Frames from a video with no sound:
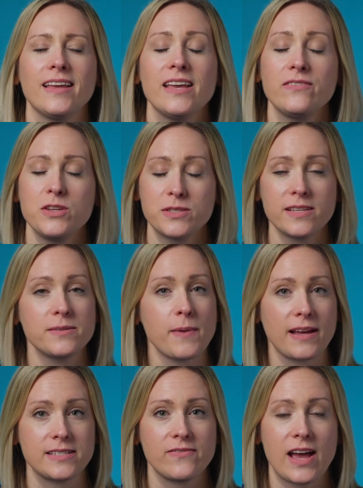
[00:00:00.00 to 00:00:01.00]
If you
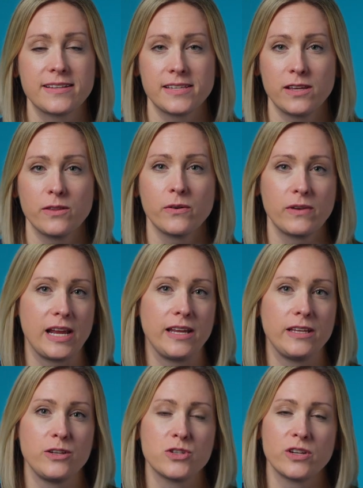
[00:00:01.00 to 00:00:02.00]
suspect a vascular
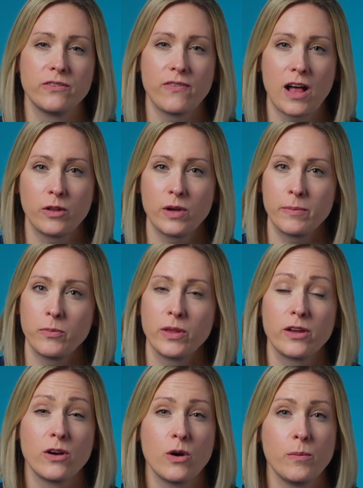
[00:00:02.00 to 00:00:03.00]
ring, you should follow up
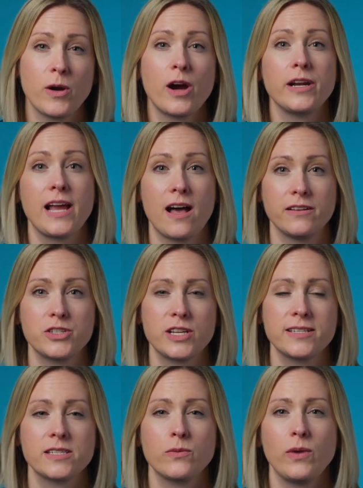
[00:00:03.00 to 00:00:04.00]
with your home
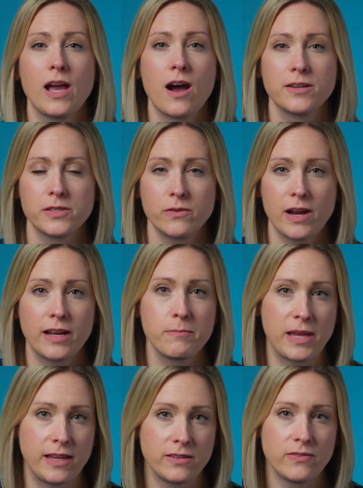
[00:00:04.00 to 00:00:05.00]
cardiologist. We also
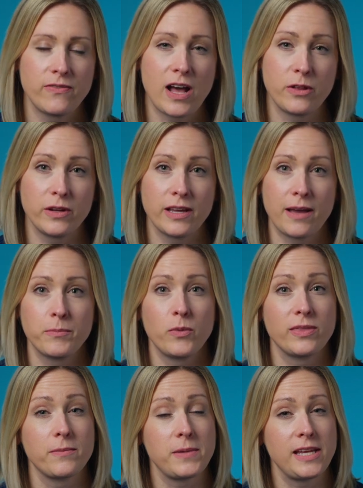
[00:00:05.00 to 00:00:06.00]
recommend following up
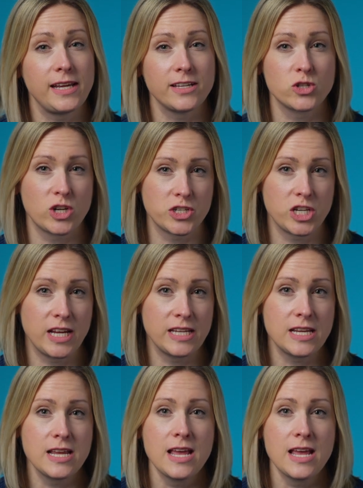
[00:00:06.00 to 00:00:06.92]
with the pediatrician